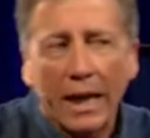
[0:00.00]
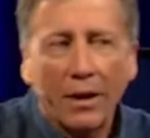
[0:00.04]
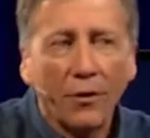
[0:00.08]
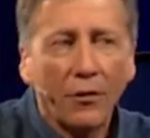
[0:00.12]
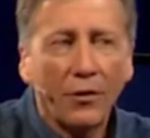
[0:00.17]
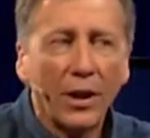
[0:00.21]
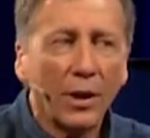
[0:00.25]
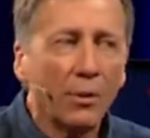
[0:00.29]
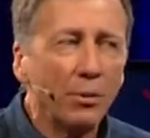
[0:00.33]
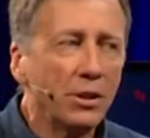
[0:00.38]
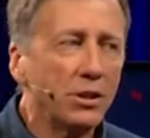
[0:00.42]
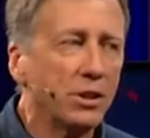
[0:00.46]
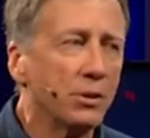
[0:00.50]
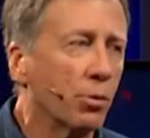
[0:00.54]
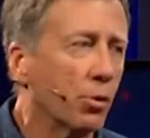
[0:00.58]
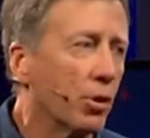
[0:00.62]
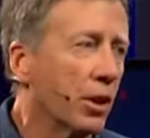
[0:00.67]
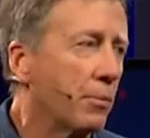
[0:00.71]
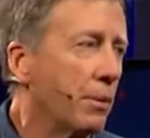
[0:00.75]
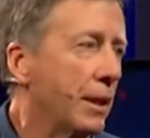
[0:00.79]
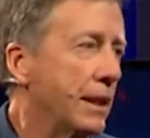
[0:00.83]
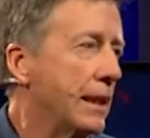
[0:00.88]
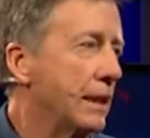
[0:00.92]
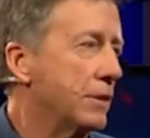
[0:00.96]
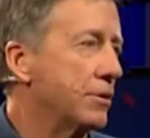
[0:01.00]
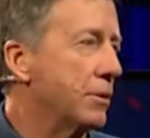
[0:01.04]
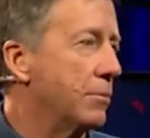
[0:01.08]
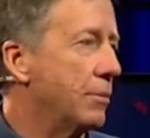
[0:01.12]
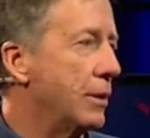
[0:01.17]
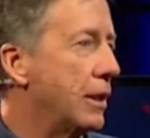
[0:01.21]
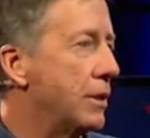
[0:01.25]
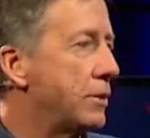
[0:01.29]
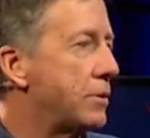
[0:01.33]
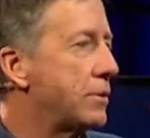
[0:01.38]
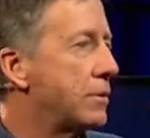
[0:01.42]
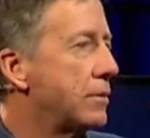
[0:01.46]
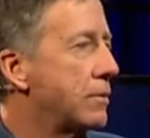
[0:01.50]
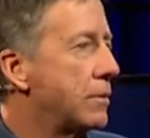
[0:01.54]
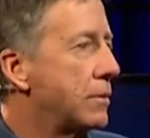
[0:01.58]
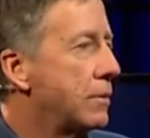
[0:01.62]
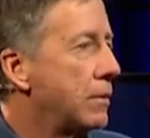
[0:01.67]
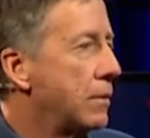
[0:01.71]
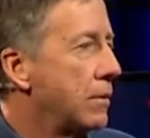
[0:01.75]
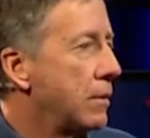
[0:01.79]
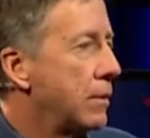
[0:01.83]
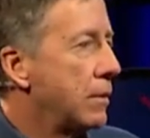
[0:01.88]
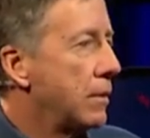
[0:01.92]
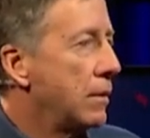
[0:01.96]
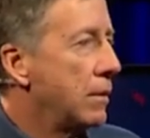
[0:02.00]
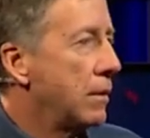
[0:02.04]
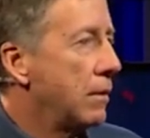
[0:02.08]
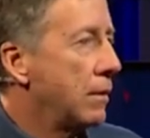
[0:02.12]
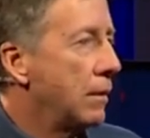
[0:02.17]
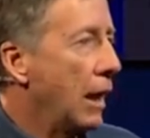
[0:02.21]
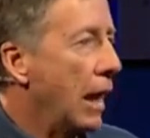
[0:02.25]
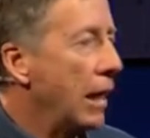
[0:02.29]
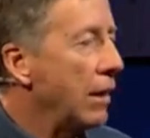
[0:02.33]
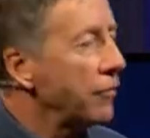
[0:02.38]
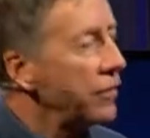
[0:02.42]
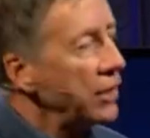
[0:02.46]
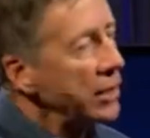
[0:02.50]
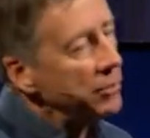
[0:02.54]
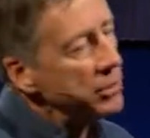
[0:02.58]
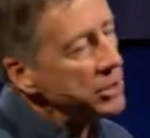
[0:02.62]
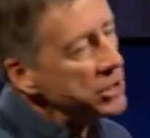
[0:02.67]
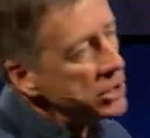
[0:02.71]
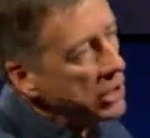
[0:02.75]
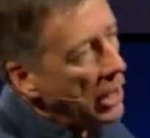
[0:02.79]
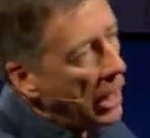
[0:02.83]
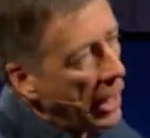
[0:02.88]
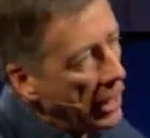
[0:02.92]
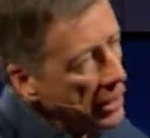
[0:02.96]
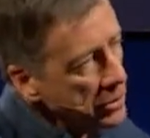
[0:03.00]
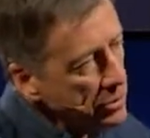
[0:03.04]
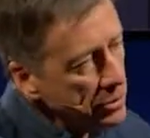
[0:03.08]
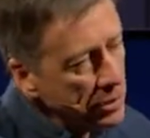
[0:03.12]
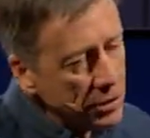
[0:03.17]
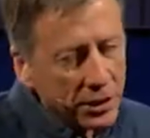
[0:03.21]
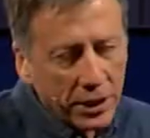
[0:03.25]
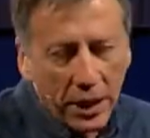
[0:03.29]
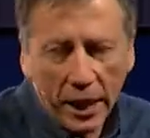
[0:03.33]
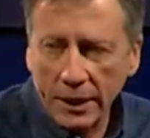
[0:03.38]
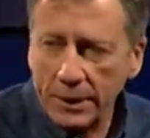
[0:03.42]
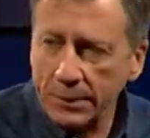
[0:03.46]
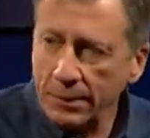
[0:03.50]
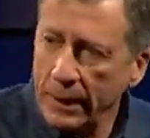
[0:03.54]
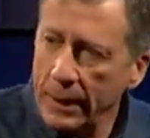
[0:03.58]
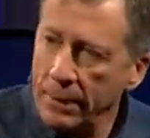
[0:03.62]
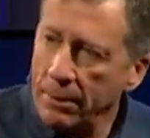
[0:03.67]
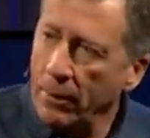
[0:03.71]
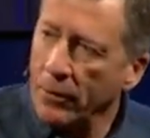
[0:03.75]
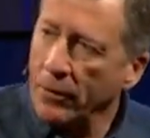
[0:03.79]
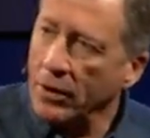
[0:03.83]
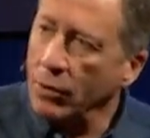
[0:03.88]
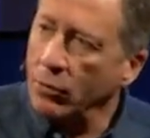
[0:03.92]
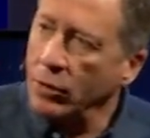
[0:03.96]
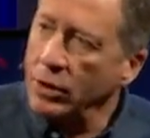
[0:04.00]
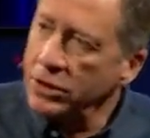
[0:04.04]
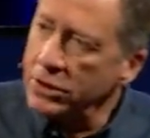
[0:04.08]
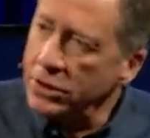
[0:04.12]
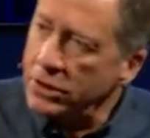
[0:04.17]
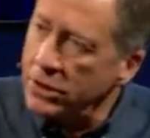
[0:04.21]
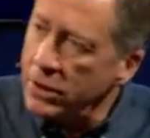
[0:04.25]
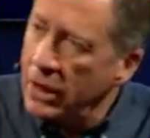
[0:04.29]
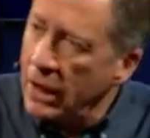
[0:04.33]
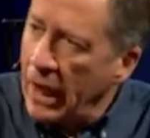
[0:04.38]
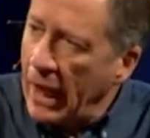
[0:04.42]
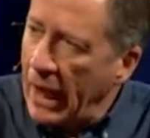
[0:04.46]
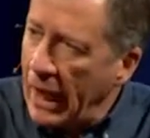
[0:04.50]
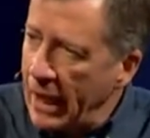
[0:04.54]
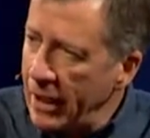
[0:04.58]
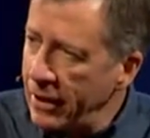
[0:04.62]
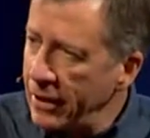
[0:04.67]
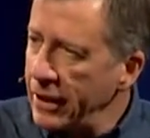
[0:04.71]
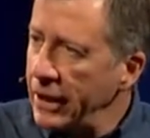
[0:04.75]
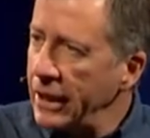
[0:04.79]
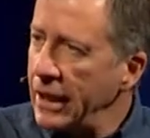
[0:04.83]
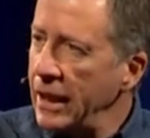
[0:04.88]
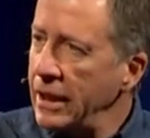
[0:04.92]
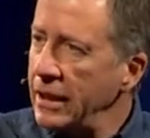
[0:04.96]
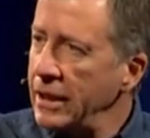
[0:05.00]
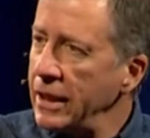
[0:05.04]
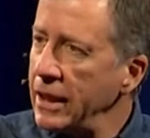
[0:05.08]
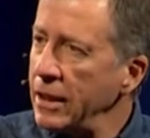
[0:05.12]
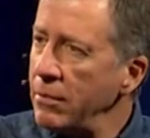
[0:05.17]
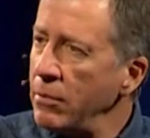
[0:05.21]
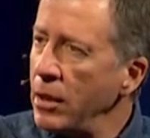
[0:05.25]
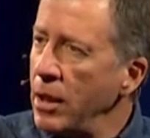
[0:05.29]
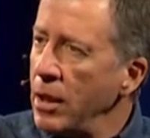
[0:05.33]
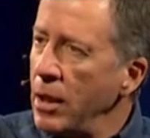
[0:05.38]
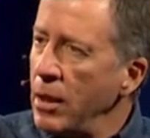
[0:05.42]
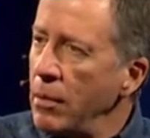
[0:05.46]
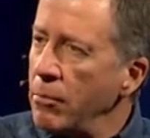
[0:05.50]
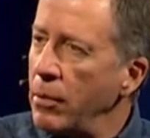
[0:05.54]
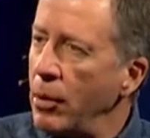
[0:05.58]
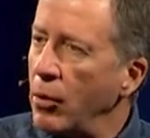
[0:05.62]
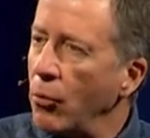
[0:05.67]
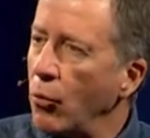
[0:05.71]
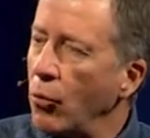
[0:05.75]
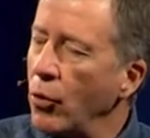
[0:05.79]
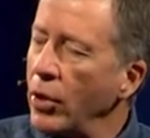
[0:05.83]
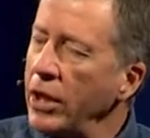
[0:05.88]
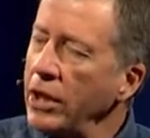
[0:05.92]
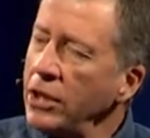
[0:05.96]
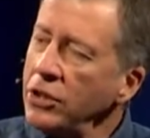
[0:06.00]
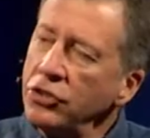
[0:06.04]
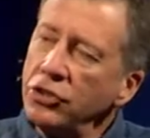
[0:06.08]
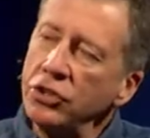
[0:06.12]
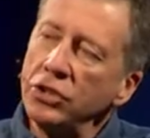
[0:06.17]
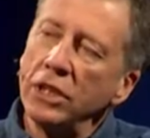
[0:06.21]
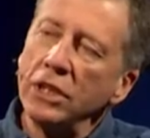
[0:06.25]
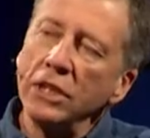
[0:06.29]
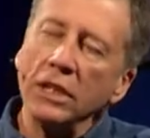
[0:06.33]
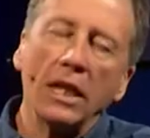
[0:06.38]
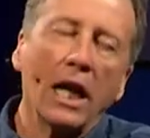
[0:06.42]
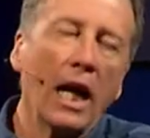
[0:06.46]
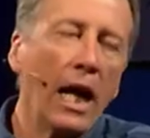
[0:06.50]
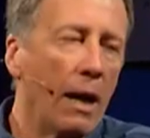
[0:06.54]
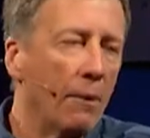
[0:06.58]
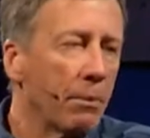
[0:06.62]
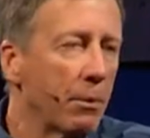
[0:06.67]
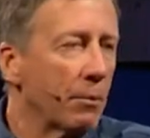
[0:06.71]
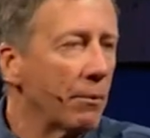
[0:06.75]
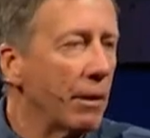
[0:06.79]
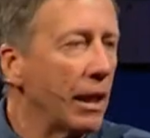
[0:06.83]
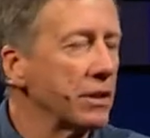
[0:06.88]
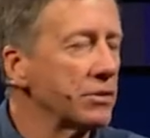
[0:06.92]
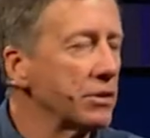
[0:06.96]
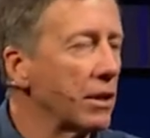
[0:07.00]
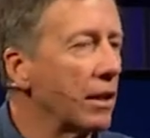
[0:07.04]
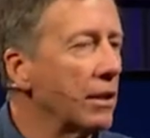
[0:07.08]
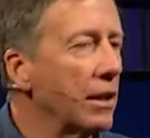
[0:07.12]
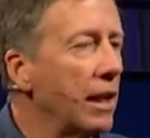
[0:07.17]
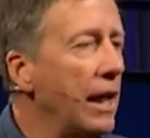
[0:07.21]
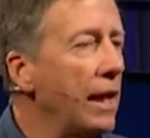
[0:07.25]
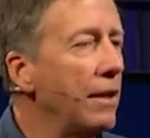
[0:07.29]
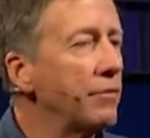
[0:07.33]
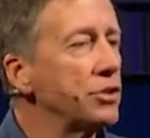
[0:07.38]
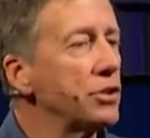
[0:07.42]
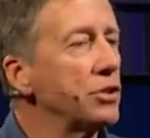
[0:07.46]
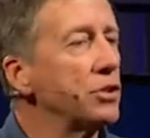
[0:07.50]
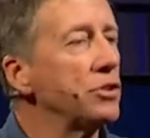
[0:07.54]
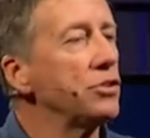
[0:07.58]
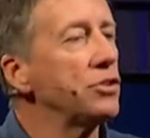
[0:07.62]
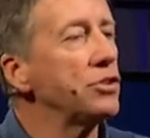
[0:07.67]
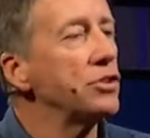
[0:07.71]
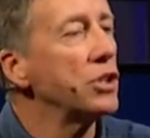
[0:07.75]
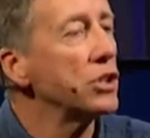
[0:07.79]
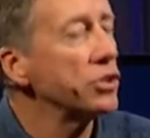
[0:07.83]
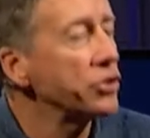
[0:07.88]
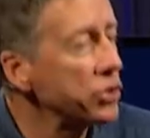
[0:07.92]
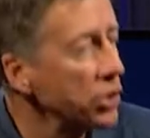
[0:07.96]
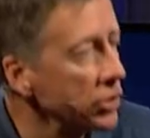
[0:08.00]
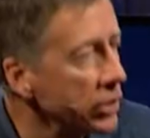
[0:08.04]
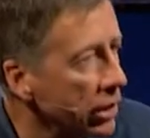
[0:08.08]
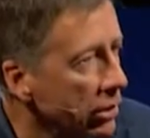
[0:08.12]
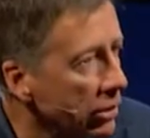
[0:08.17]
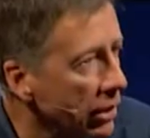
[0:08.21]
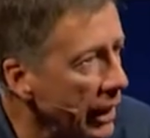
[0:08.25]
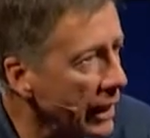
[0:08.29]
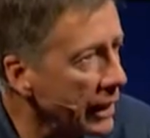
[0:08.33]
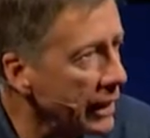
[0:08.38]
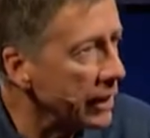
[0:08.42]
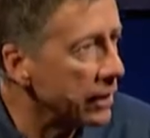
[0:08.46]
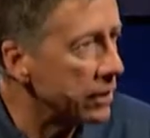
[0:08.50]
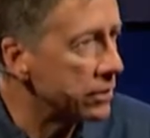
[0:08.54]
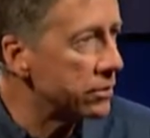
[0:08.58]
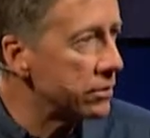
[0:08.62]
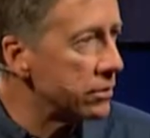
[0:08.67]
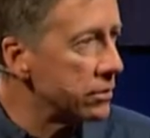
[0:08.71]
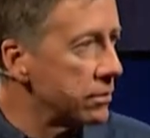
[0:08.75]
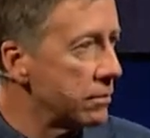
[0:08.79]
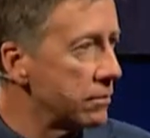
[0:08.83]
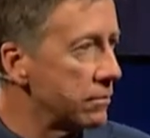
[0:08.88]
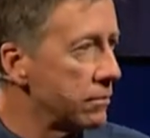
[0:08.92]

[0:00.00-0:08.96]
don't think we should worry about that so much. I don't think we should ostracize people, that we should alienate them, but we shouldn't compromise our lives just so they'll like us.